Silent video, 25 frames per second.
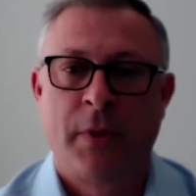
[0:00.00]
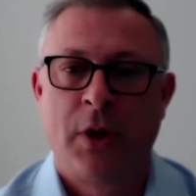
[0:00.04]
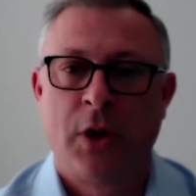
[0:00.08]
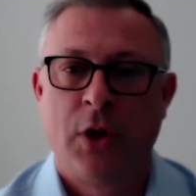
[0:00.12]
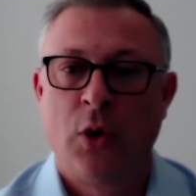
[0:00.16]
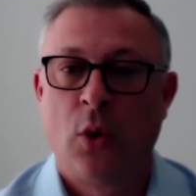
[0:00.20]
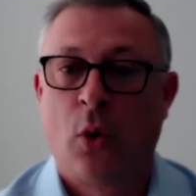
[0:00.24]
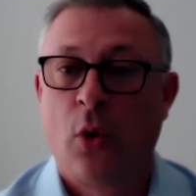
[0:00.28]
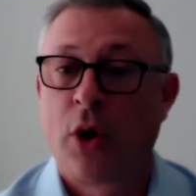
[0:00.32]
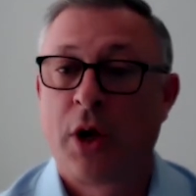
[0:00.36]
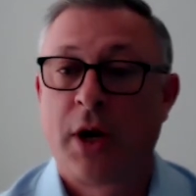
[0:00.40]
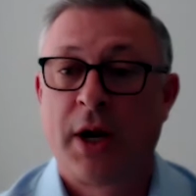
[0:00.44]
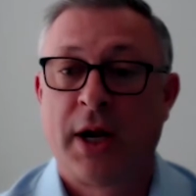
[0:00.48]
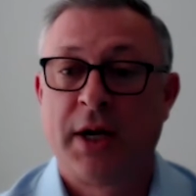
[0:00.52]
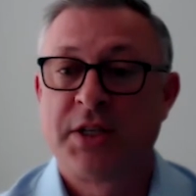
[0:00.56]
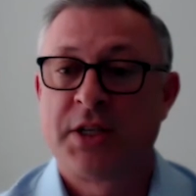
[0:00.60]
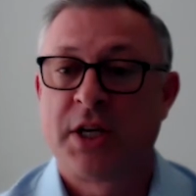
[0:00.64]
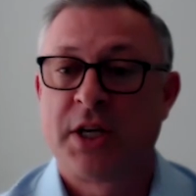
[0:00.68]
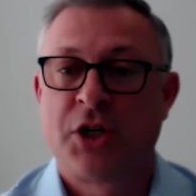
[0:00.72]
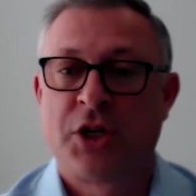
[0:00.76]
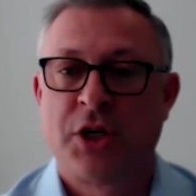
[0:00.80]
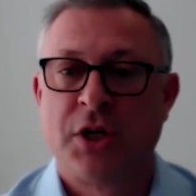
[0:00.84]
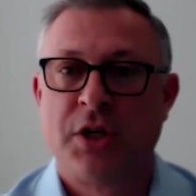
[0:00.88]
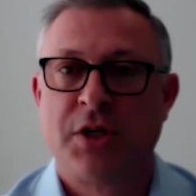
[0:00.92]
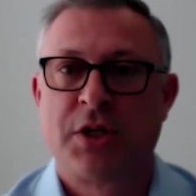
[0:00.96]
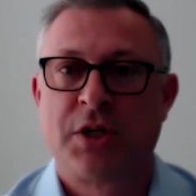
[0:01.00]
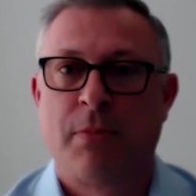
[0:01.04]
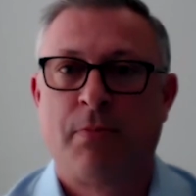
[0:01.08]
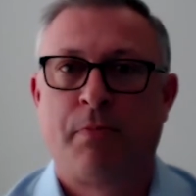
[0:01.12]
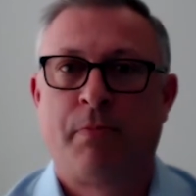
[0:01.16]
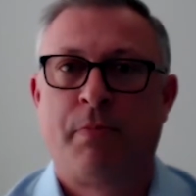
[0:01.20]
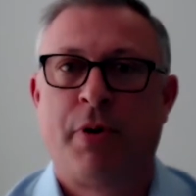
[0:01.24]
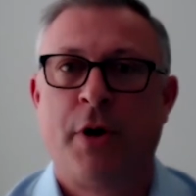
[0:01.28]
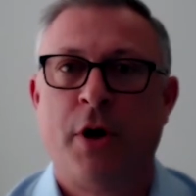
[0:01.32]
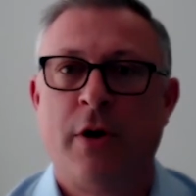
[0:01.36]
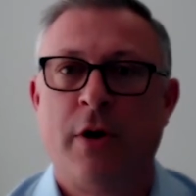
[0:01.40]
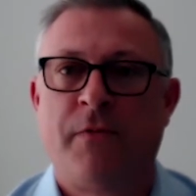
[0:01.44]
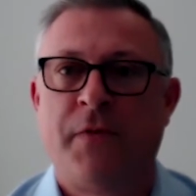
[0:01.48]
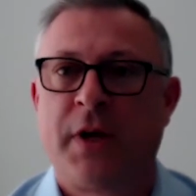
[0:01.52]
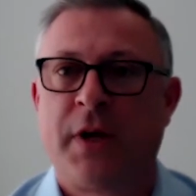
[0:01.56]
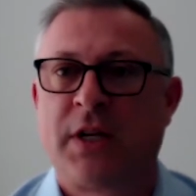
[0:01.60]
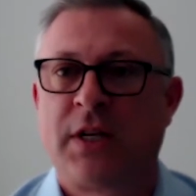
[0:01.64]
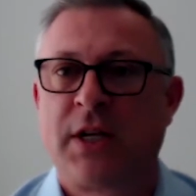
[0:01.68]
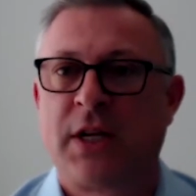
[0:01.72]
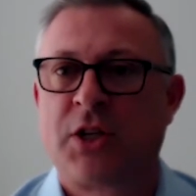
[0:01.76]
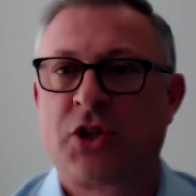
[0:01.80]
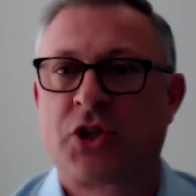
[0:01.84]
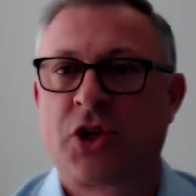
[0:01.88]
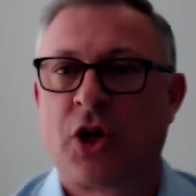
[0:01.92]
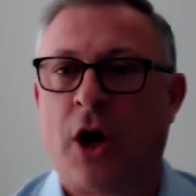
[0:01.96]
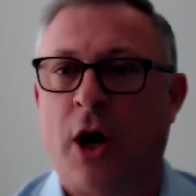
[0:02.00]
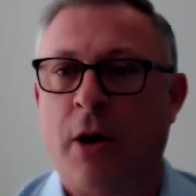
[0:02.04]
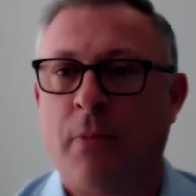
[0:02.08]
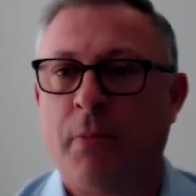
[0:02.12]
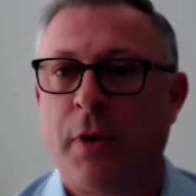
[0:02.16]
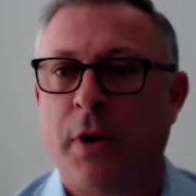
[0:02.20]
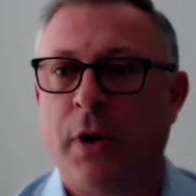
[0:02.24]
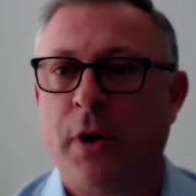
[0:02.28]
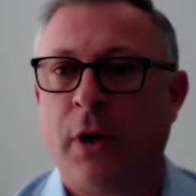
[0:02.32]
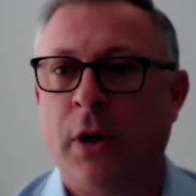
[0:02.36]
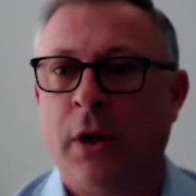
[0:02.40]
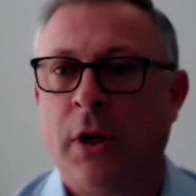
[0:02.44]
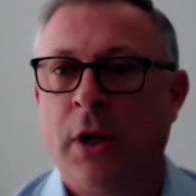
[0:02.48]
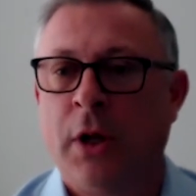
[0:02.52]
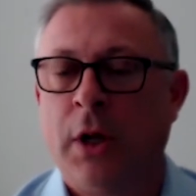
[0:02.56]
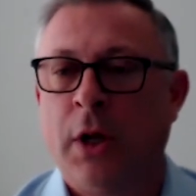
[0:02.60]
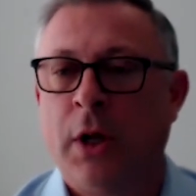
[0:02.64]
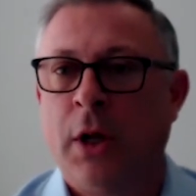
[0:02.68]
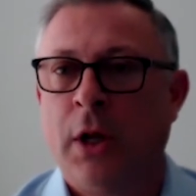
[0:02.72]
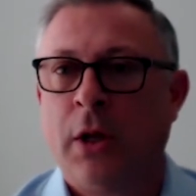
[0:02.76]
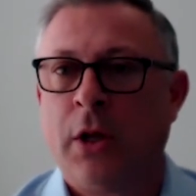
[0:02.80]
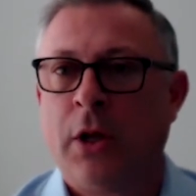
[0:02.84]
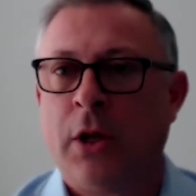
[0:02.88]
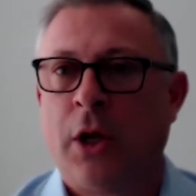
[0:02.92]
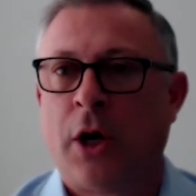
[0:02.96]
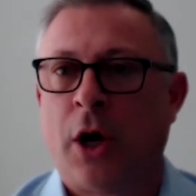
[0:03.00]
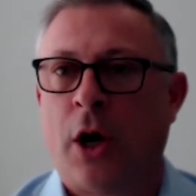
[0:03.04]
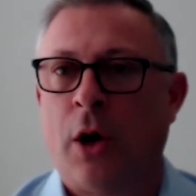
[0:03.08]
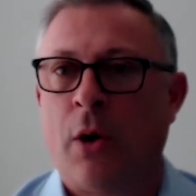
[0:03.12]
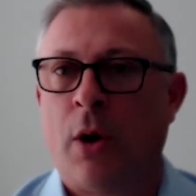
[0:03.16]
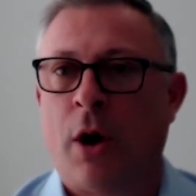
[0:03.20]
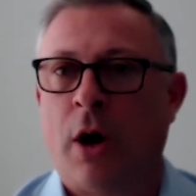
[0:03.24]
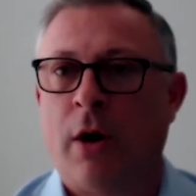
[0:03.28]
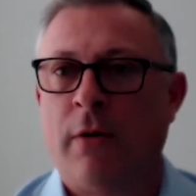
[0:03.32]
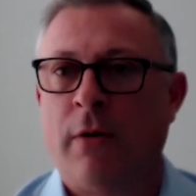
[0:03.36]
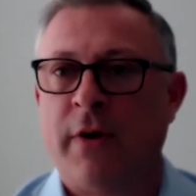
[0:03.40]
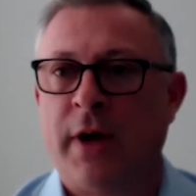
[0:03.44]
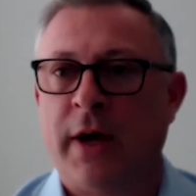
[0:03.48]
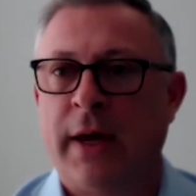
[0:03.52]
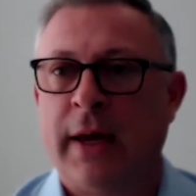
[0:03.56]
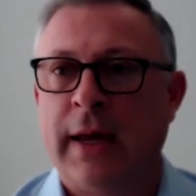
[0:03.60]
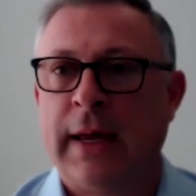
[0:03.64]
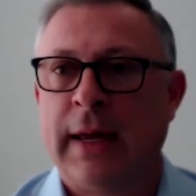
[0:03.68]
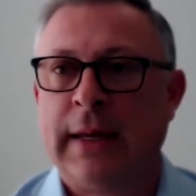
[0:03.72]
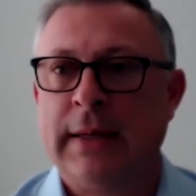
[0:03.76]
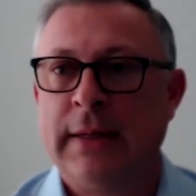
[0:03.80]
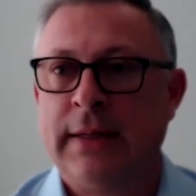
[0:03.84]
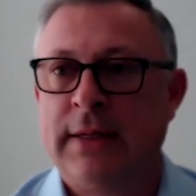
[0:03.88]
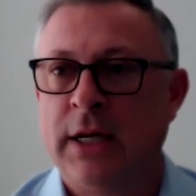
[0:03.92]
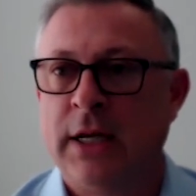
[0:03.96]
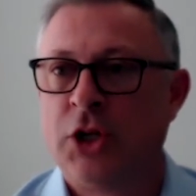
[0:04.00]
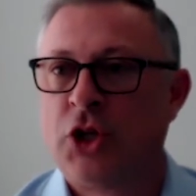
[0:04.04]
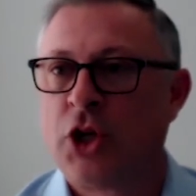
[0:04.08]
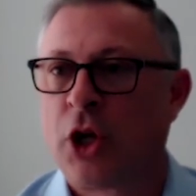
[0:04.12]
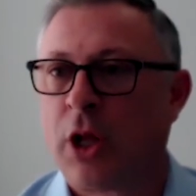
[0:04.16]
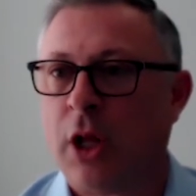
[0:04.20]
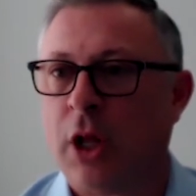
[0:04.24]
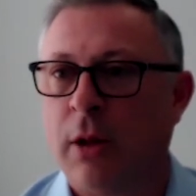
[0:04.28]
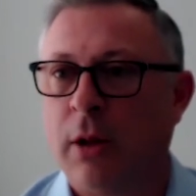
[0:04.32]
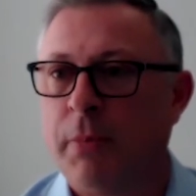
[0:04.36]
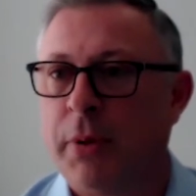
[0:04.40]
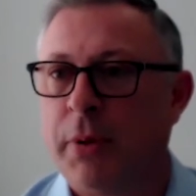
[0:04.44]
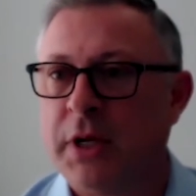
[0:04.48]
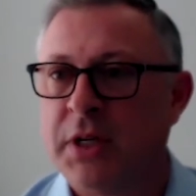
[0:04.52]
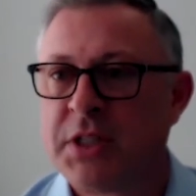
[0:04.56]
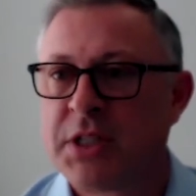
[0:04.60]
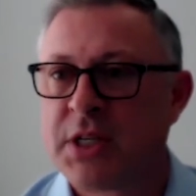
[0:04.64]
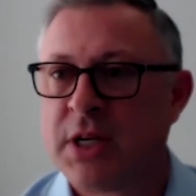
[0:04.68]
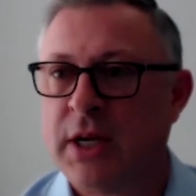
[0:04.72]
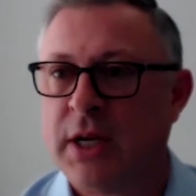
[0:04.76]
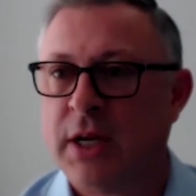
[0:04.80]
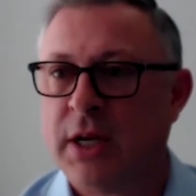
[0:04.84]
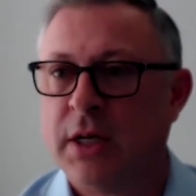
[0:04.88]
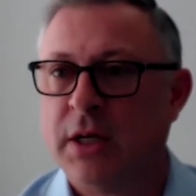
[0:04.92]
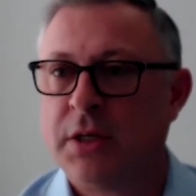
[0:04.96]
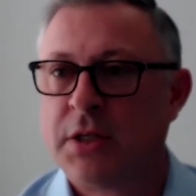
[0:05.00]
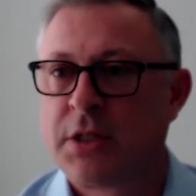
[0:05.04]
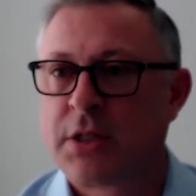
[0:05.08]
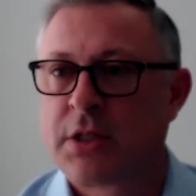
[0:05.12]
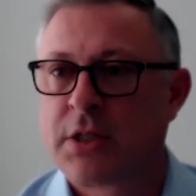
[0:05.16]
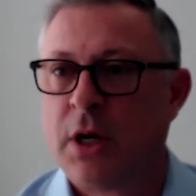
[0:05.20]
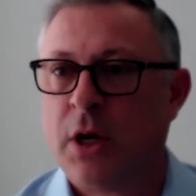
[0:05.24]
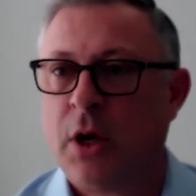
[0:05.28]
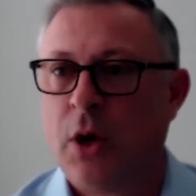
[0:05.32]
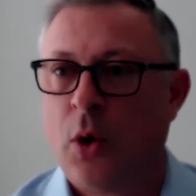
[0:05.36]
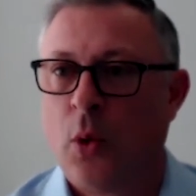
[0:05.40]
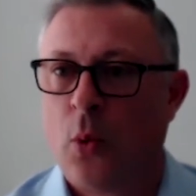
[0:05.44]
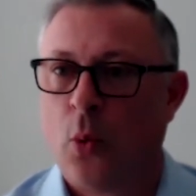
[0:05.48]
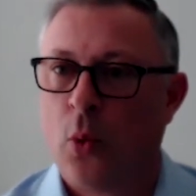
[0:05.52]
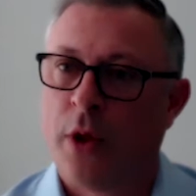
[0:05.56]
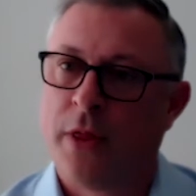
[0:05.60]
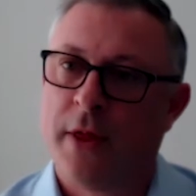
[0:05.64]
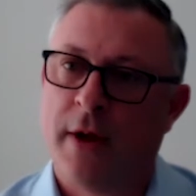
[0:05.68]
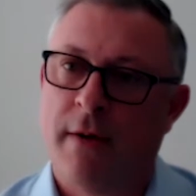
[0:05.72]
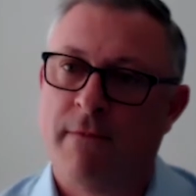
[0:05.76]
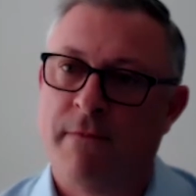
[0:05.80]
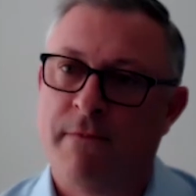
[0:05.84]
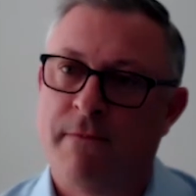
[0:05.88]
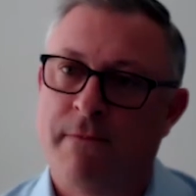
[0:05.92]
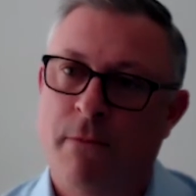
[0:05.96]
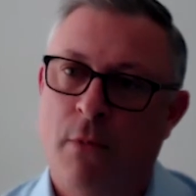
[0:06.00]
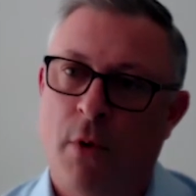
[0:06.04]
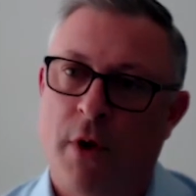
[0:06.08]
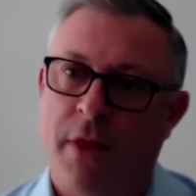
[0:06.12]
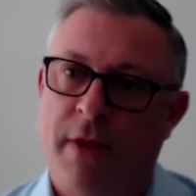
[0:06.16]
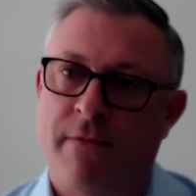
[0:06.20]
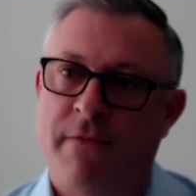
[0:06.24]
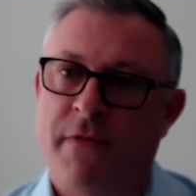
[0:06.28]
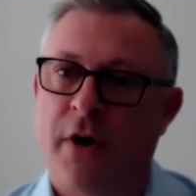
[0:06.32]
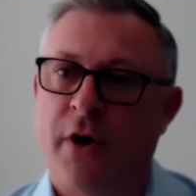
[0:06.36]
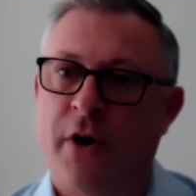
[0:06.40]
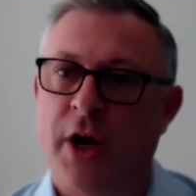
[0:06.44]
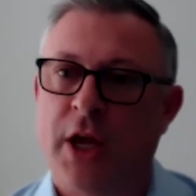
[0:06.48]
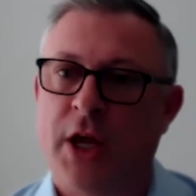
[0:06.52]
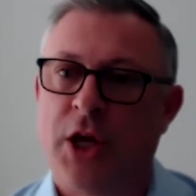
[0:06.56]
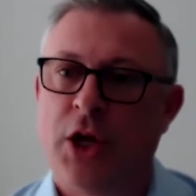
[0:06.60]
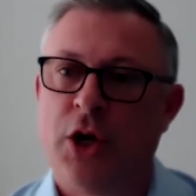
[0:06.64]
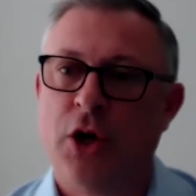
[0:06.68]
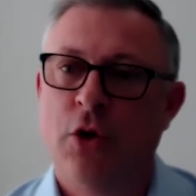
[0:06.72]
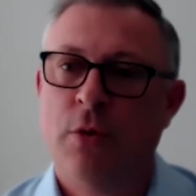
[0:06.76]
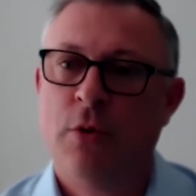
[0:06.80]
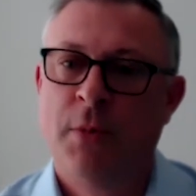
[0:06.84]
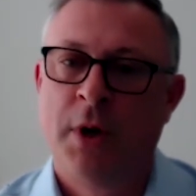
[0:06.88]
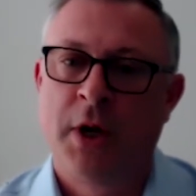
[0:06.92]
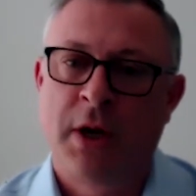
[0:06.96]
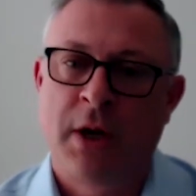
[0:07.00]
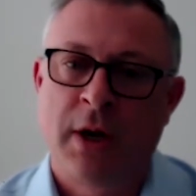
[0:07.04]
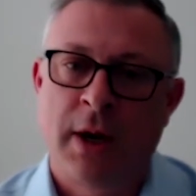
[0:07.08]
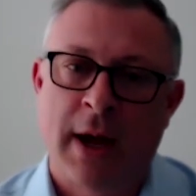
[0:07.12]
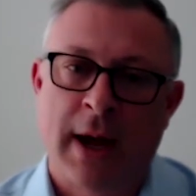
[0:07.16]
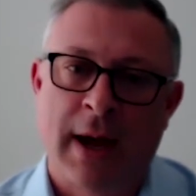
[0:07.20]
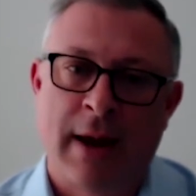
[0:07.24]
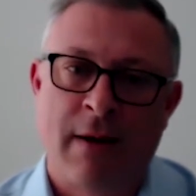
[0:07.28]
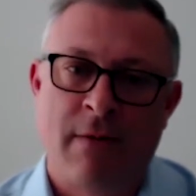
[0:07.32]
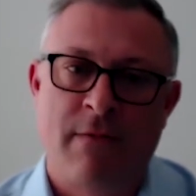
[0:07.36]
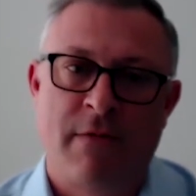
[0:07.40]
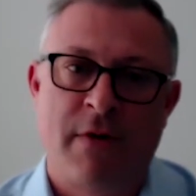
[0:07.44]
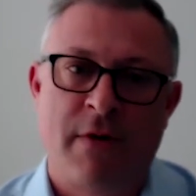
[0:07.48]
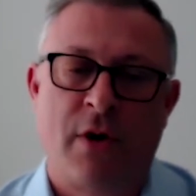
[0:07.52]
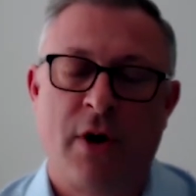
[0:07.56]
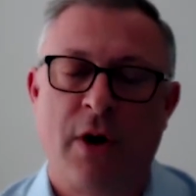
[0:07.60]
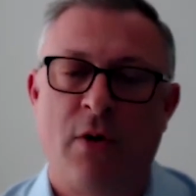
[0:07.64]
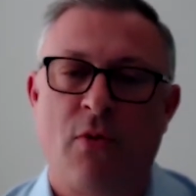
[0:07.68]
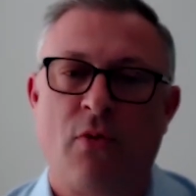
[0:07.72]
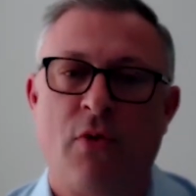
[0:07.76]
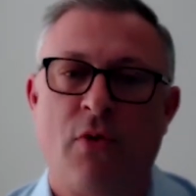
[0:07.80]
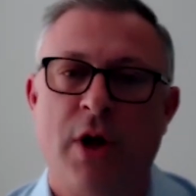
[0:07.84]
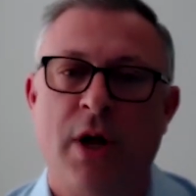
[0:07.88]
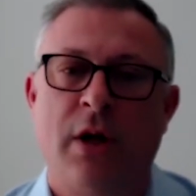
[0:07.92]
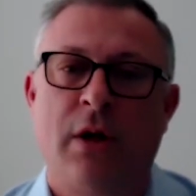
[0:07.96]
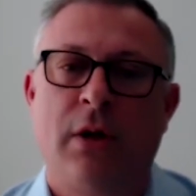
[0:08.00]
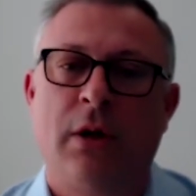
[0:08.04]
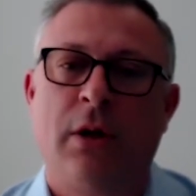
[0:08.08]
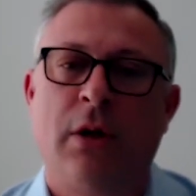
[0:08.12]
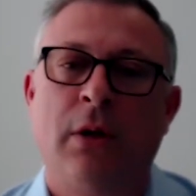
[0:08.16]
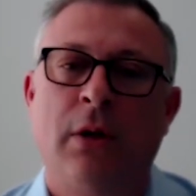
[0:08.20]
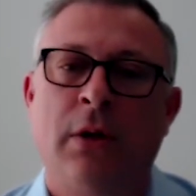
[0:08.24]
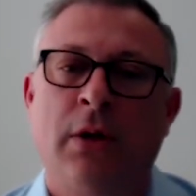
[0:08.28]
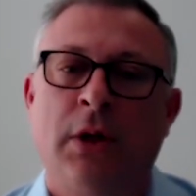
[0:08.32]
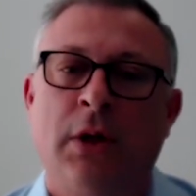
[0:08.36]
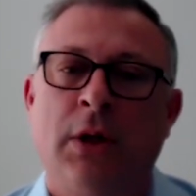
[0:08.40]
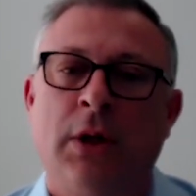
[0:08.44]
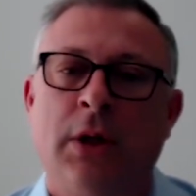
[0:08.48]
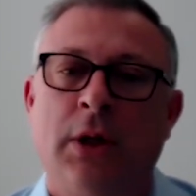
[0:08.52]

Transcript: Your organization's a perfect example, you know, of a digital business with a with a very human and very real,